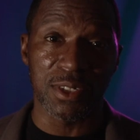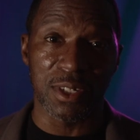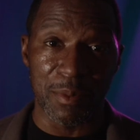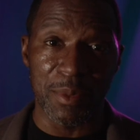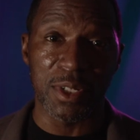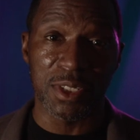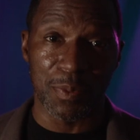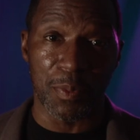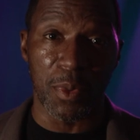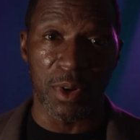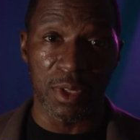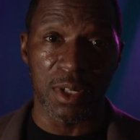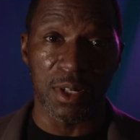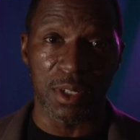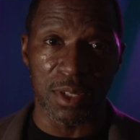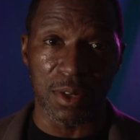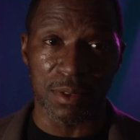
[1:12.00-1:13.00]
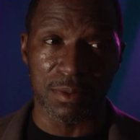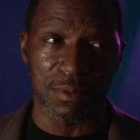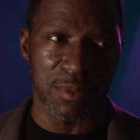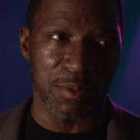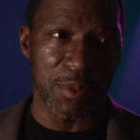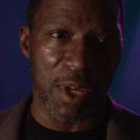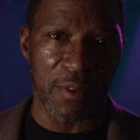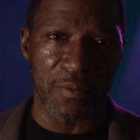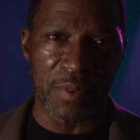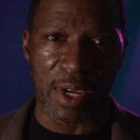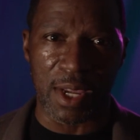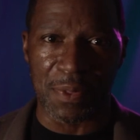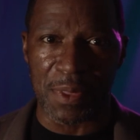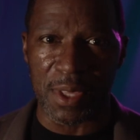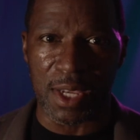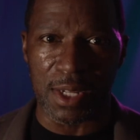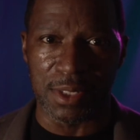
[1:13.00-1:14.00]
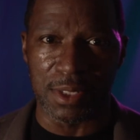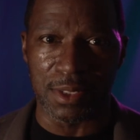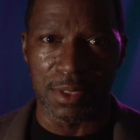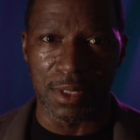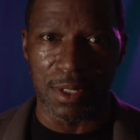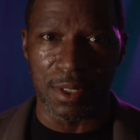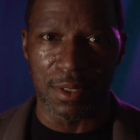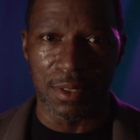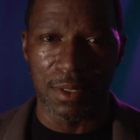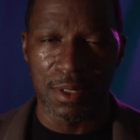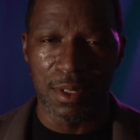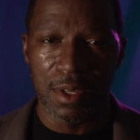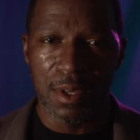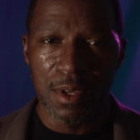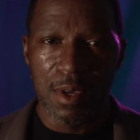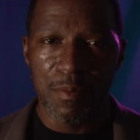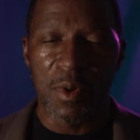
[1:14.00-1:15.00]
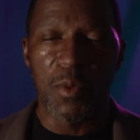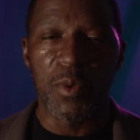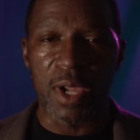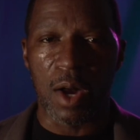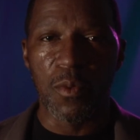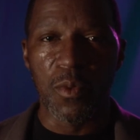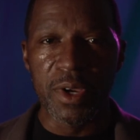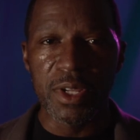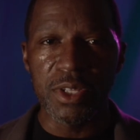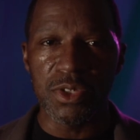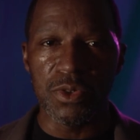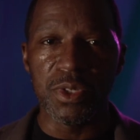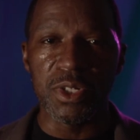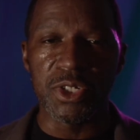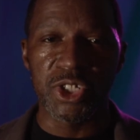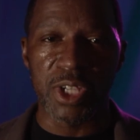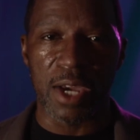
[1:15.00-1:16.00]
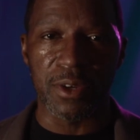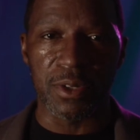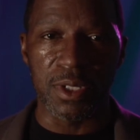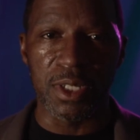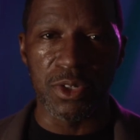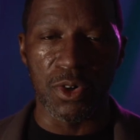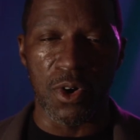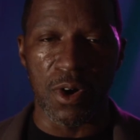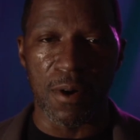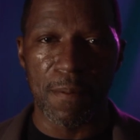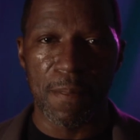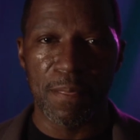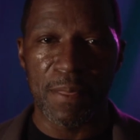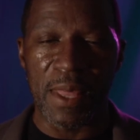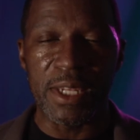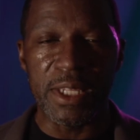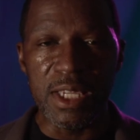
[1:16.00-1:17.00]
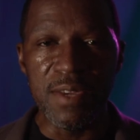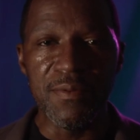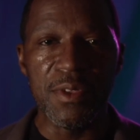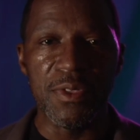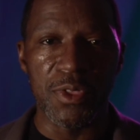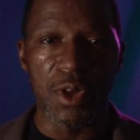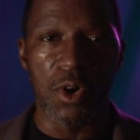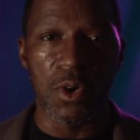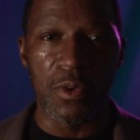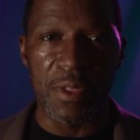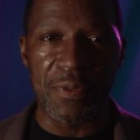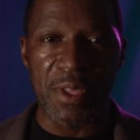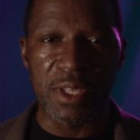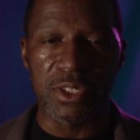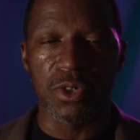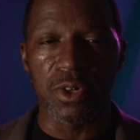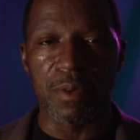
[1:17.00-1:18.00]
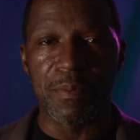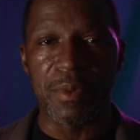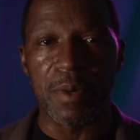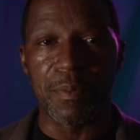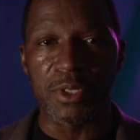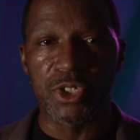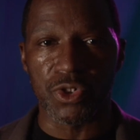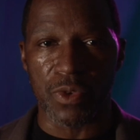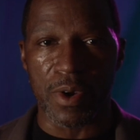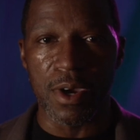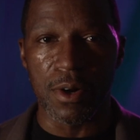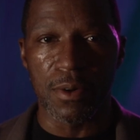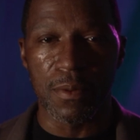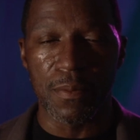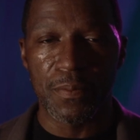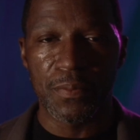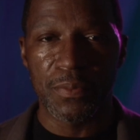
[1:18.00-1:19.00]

going to be a spoiler alert. Matter of fact, I think I just did. But what I wanted you to channel in on, that even though that there's going to be a betrayal,